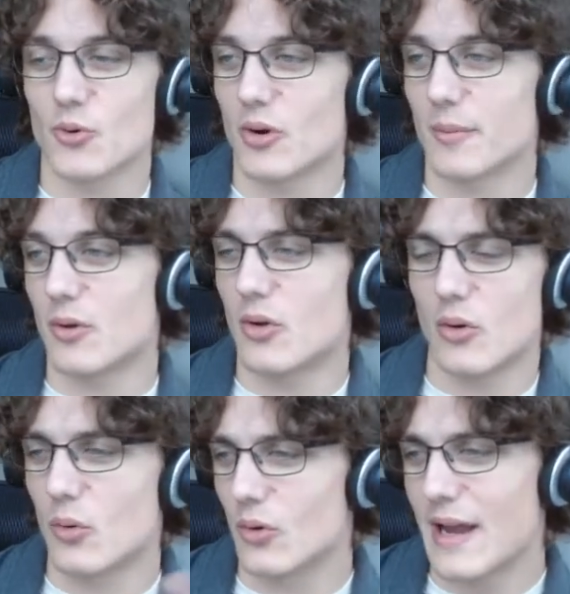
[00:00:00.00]
normal
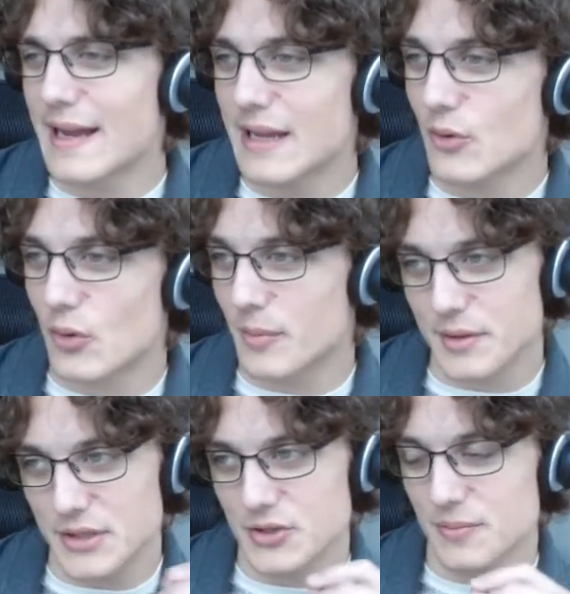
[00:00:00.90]
or any normal
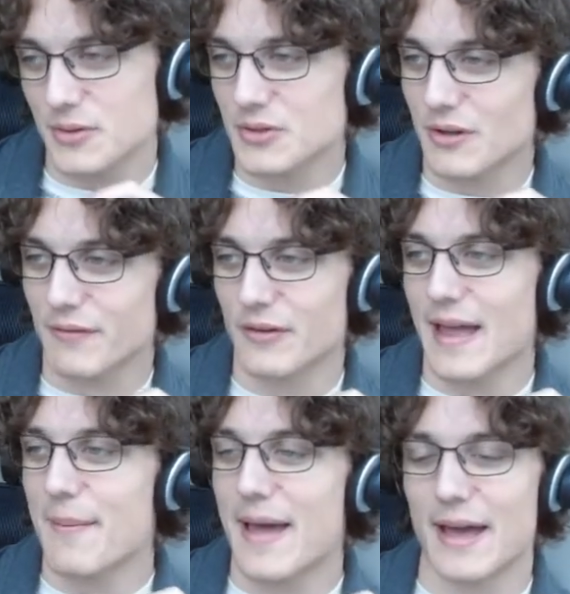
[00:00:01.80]
distribution for
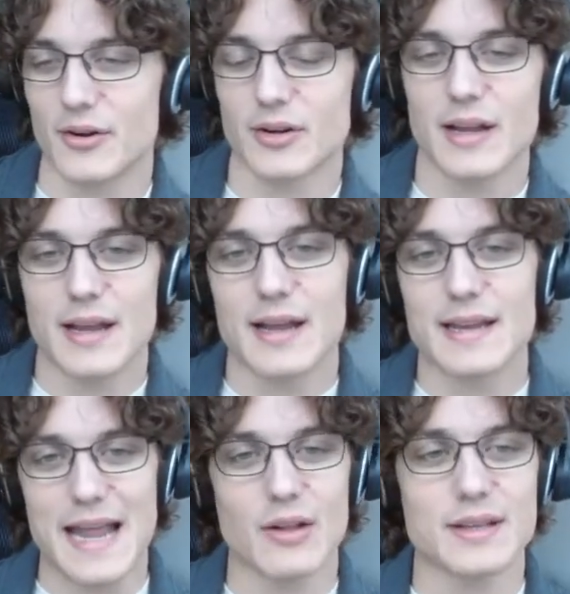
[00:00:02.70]
that matter.
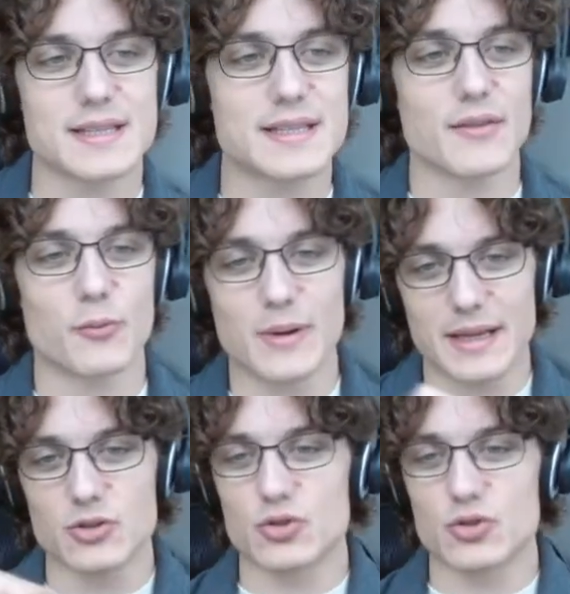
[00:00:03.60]
Now let's see if we can